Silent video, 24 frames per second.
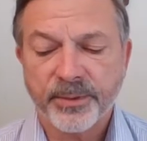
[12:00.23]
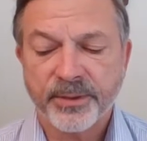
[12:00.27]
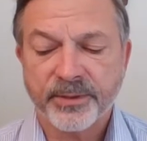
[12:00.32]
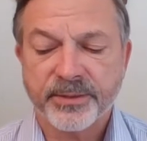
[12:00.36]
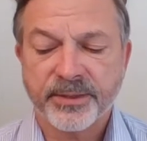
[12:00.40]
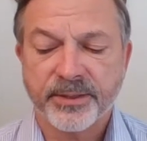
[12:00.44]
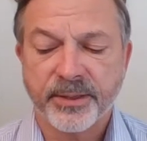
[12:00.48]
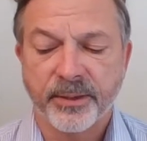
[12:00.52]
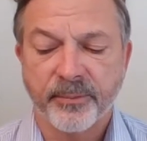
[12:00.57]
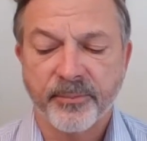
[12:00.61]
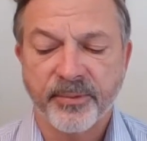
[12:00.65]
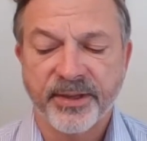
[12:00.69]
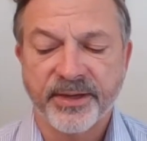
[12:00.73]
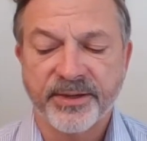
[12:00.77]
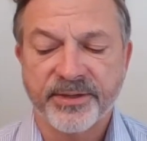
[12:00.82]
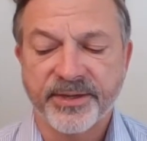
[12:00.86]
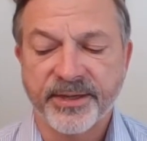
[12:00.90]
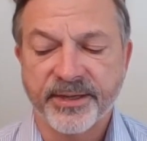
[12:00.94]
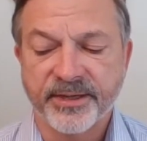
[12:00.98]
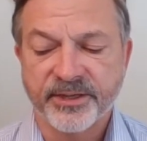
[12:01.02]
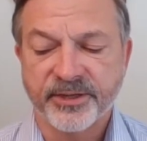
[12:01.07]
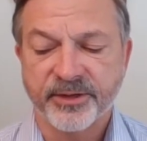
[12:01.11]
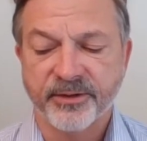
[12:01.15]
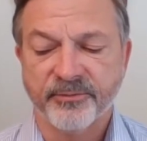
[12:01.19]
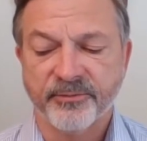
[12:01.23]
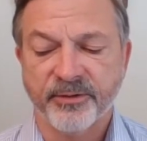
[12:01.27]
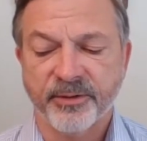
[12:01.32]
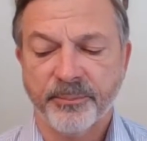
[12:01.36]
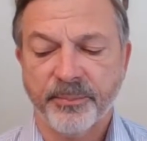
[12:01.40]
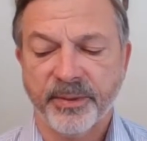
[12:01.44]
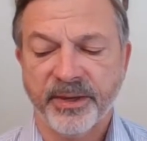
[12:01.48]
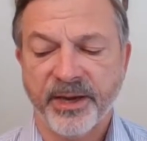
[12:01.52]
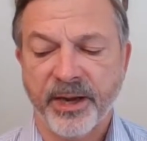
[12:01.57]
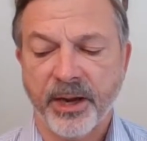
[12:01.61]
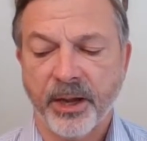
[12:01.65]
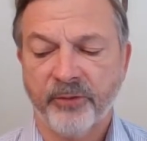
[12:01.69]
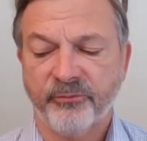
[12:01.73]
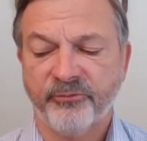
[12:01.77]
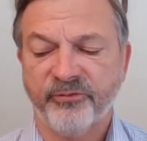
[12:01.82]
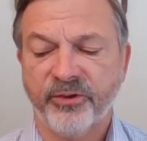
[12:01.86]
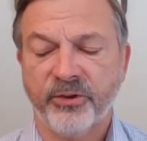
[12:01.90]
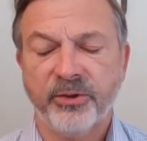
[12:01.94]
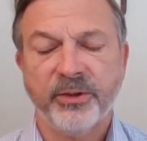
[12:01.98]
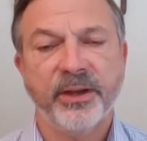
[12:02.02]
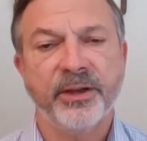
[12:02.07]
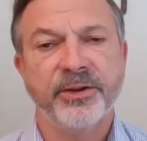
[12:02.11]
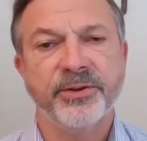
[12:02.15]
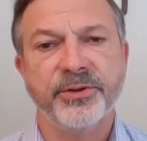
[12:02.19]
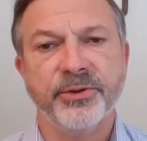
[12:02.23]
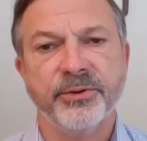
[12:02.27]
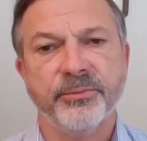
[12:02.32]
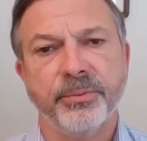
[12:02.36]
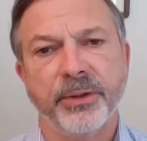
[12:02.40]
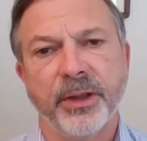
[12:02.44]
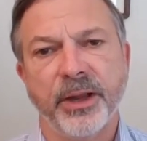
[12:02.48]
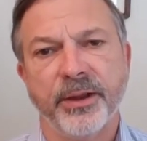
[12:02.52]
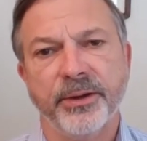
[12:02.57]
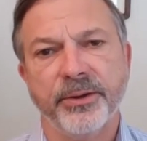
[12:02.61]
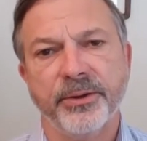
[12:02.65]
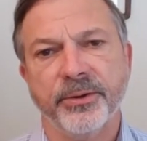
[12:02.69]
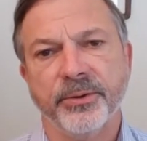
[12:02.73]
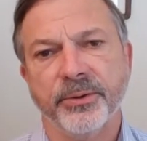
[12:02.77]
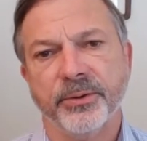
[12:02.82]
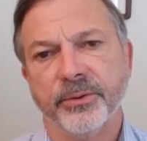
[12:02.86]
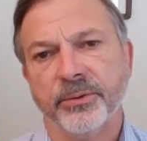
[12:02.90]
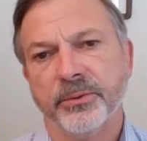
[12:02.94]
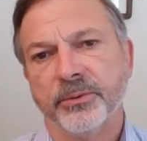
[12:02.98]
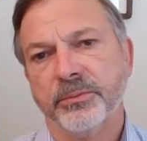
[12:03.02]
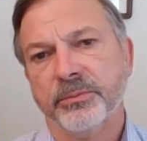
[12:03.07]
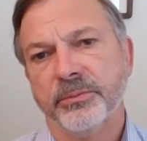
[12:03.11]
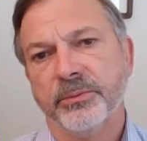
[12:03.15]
some of these things have been helpful as you plan your